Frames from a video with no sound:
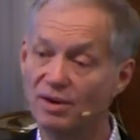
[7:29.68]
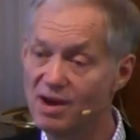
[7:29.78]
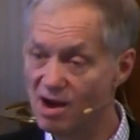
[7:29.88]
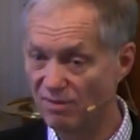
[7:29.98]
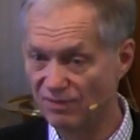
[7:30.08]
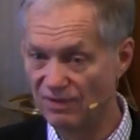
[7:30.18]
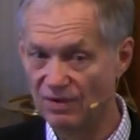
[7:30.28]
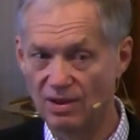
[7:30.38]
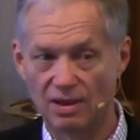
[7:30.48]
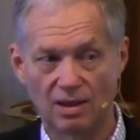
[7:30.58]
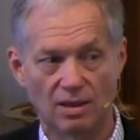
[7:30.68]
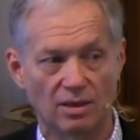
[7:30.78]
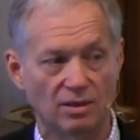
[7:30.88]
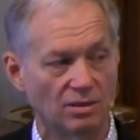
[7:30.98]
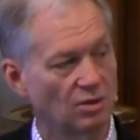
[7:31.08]
enough
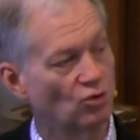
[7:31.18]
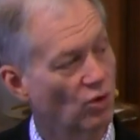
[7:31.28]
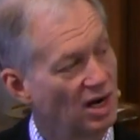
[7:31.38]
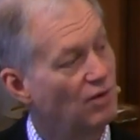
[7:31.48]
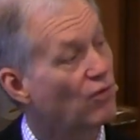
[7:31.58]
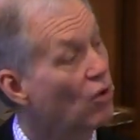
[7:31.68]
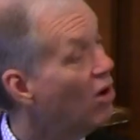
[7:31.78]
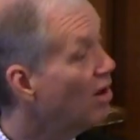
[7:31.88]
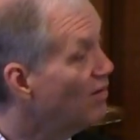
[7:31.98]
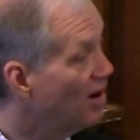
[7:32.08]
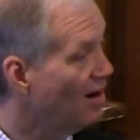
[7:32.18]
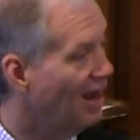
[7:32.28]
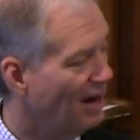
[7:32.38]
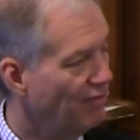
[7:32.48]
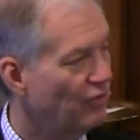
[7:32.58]
to trade for all of our
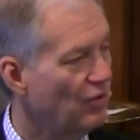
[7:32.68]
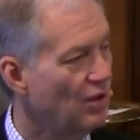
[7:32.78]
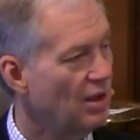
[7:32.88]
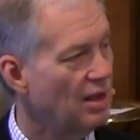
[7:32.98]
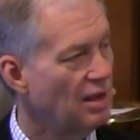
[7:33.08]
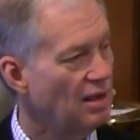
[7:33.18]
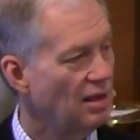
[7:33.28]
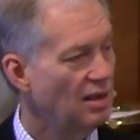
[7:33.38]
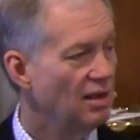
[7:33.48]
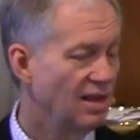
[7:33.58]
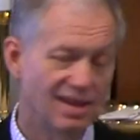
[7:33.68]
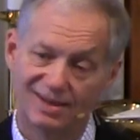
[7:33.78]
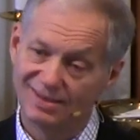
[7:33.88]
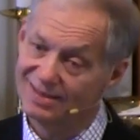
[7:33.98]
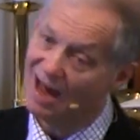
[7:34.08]
lives. He
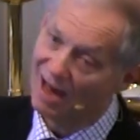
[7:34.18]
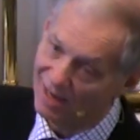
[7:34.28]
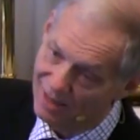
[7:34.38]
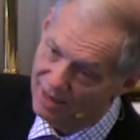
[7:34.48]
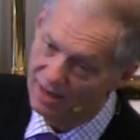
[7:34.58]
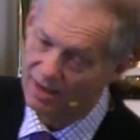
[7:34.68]
is God